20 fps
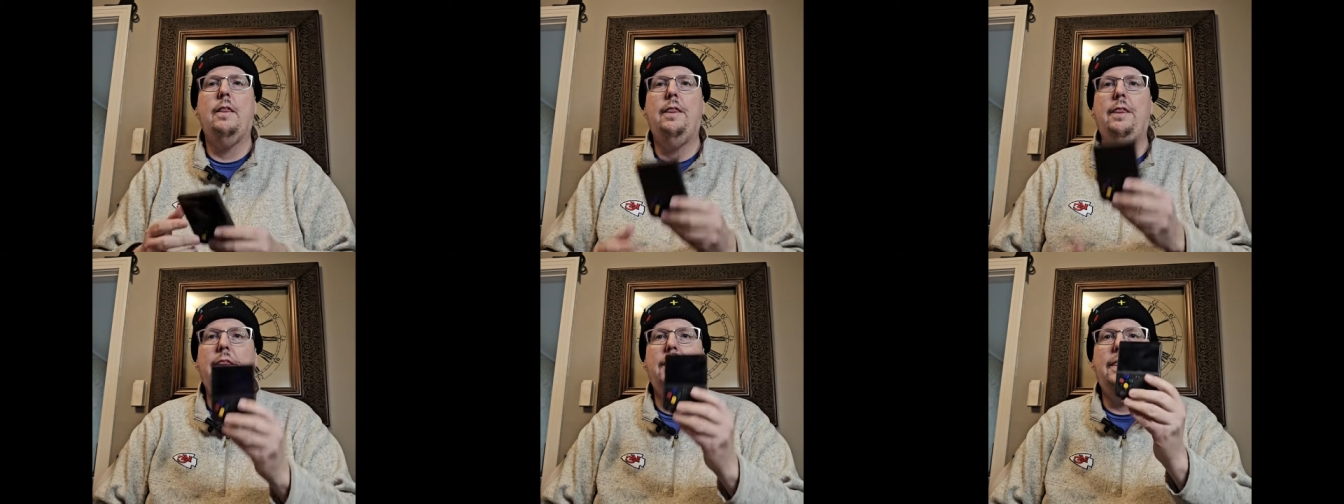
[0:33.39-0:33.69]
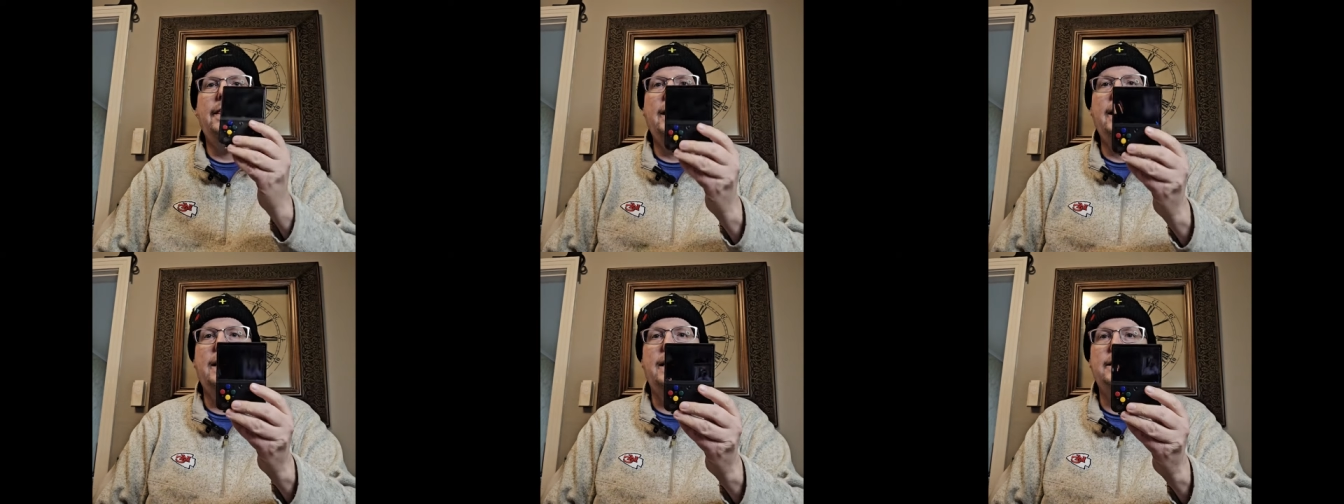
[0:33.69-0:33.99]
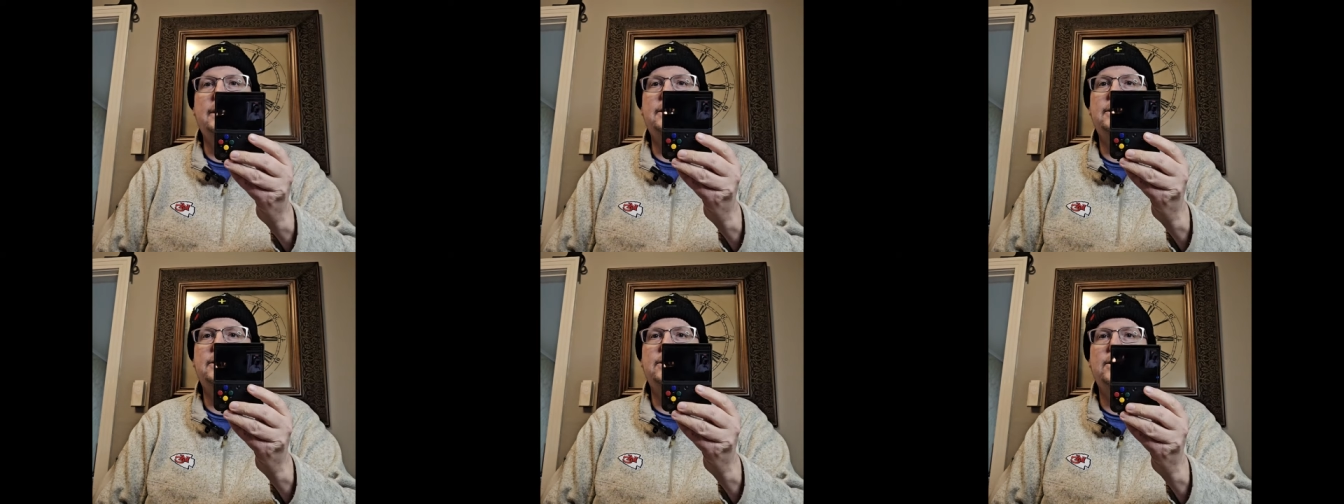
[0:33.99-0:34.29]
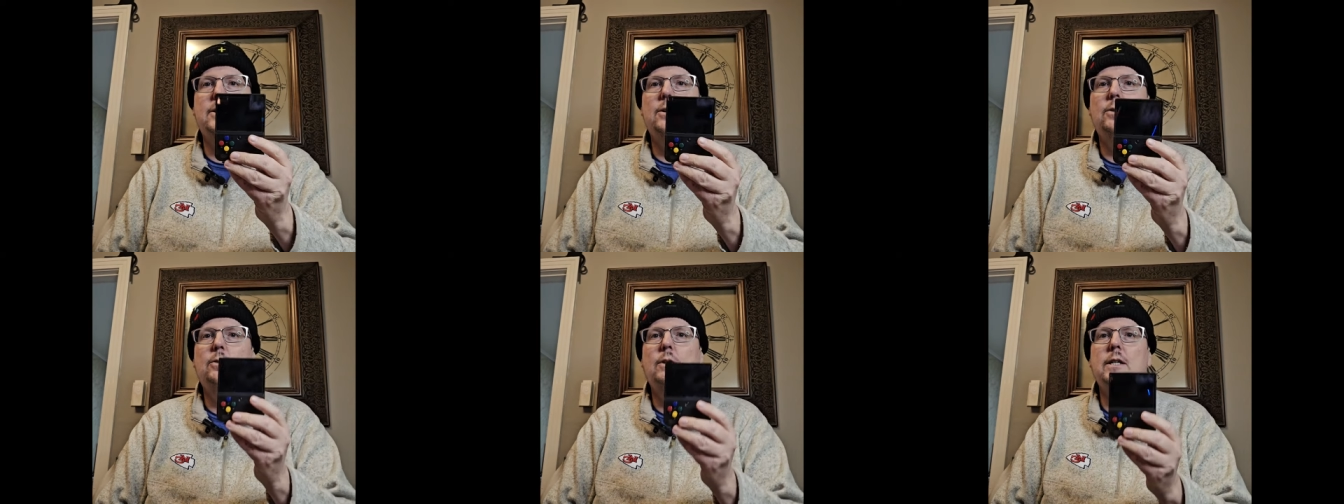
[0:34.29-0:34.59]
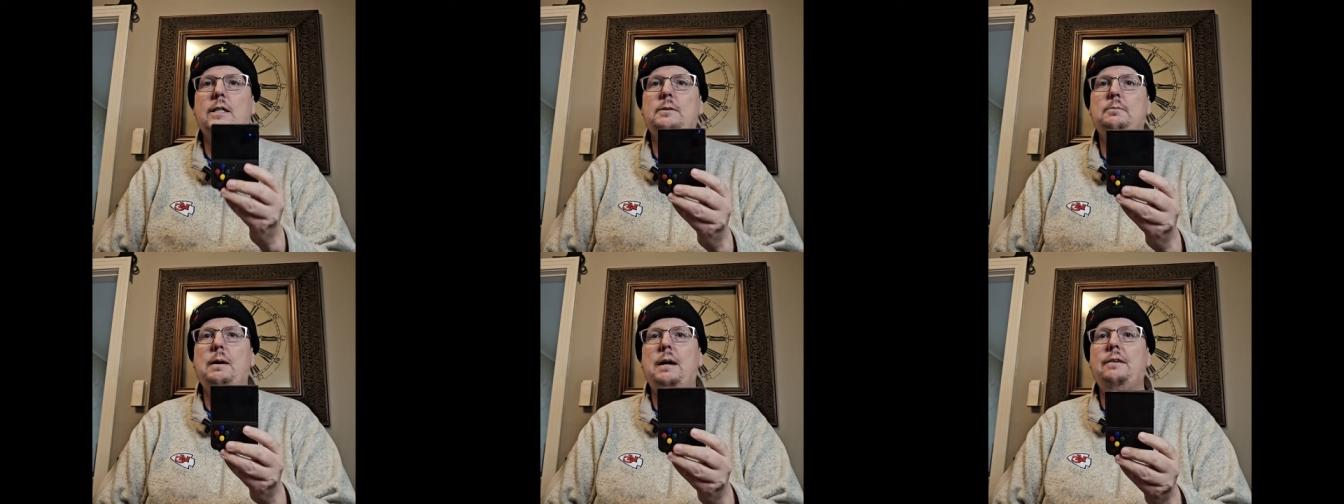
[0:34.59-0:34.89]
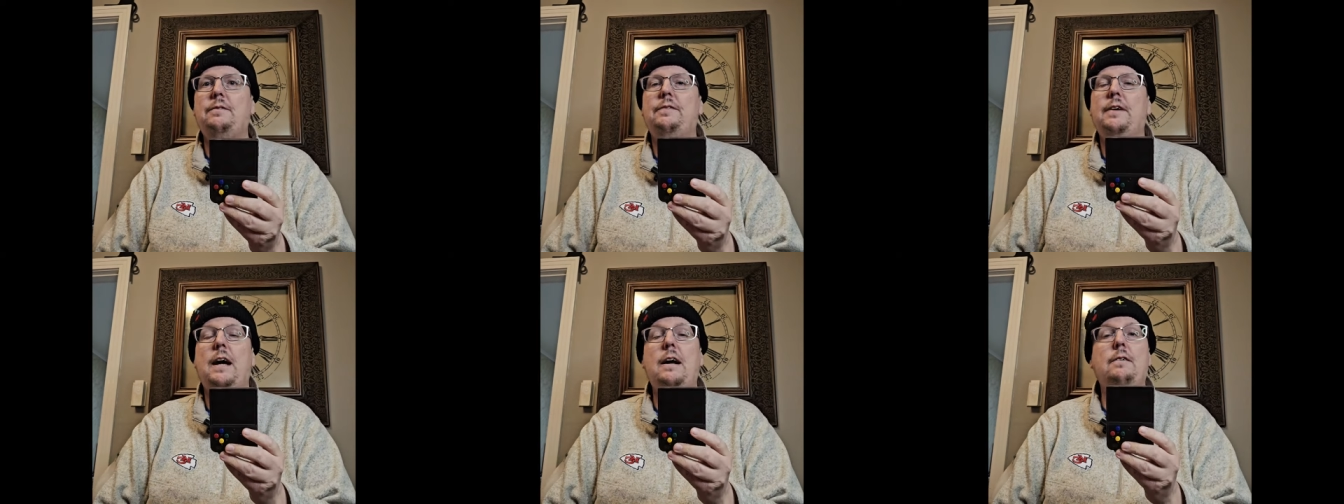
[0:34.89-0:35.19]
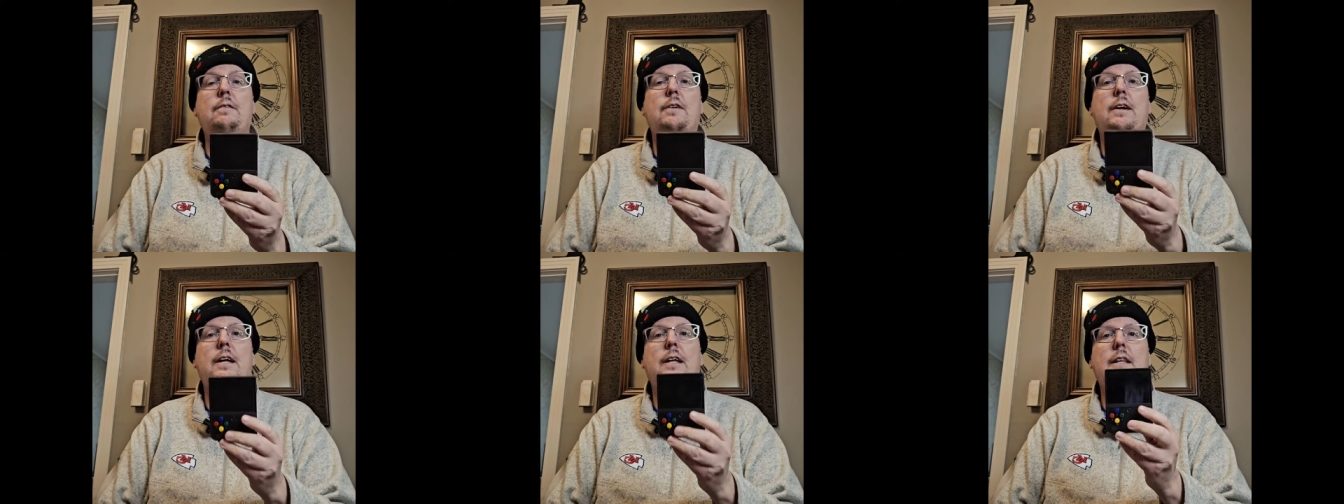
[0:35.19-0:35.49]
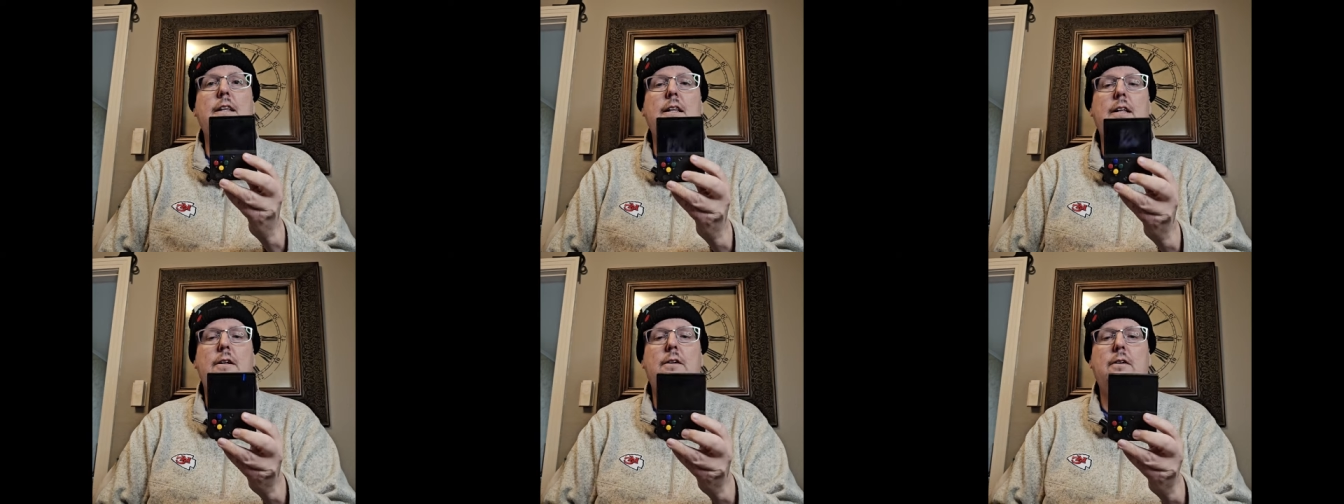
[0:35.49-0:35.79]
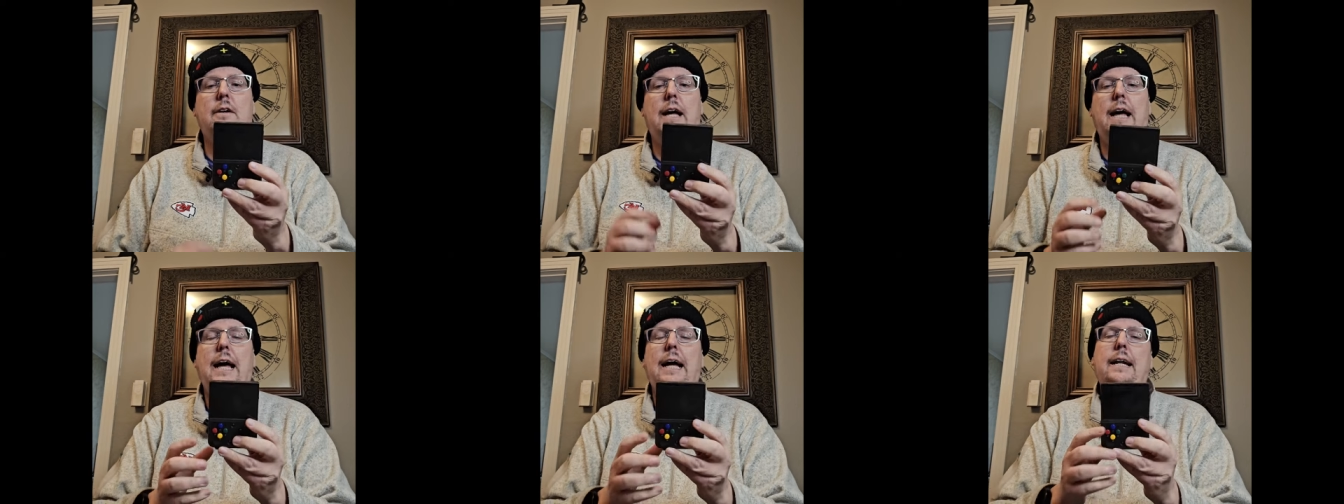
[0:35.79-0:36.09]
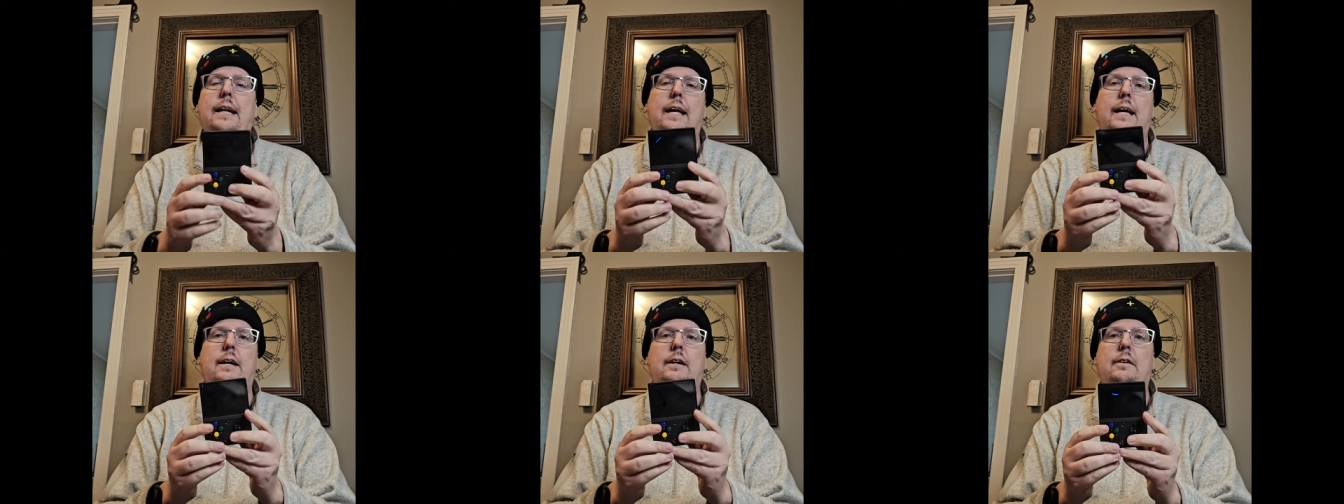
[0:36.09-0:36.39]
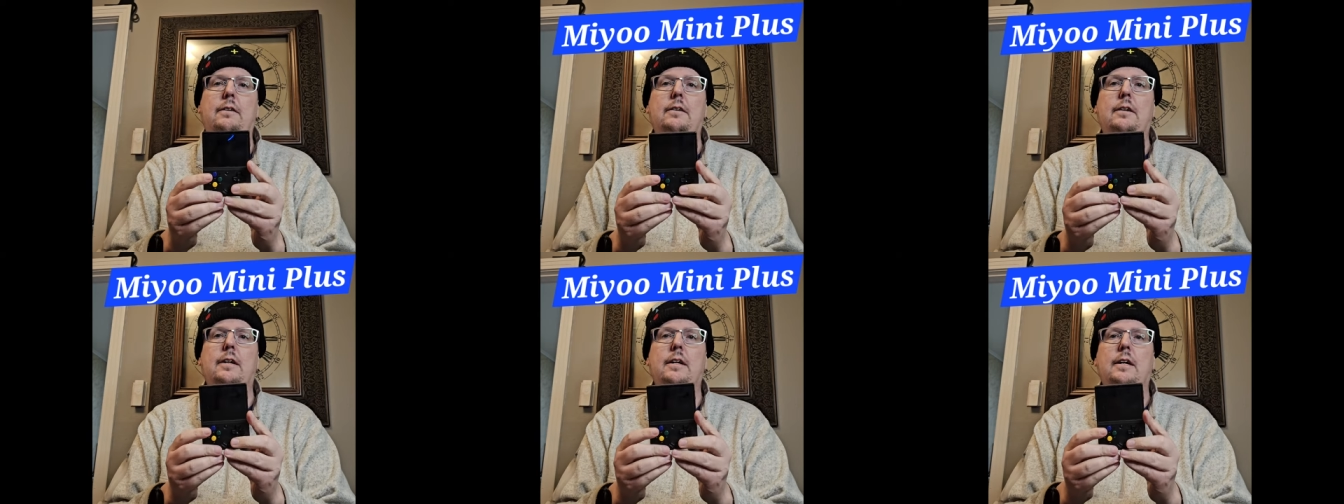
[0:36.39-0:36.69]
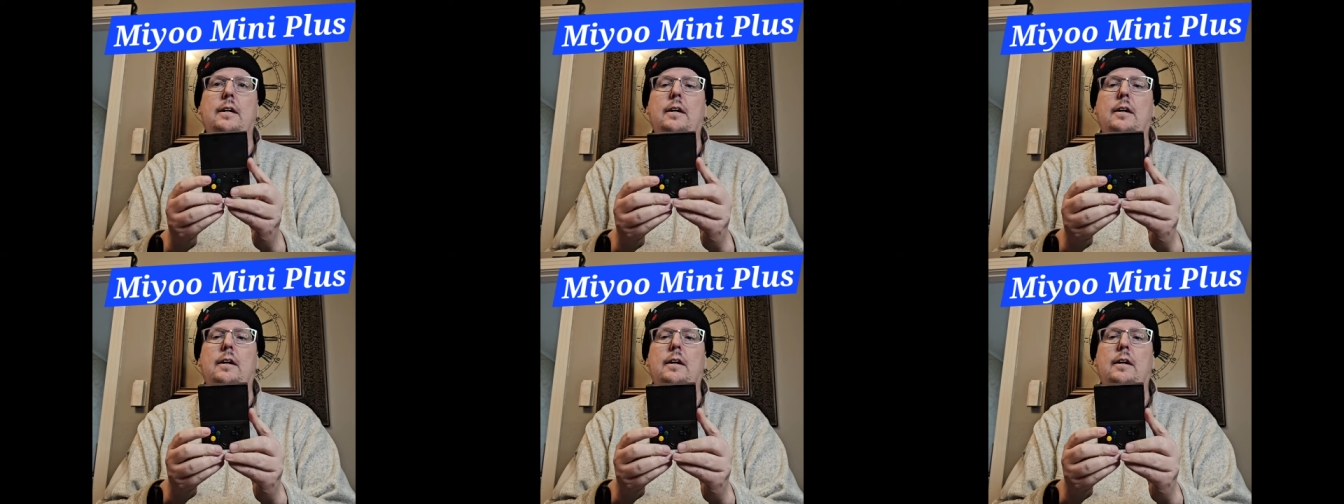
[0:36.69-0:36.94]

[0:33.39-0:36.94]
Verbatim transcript: this was my favorite little handheld,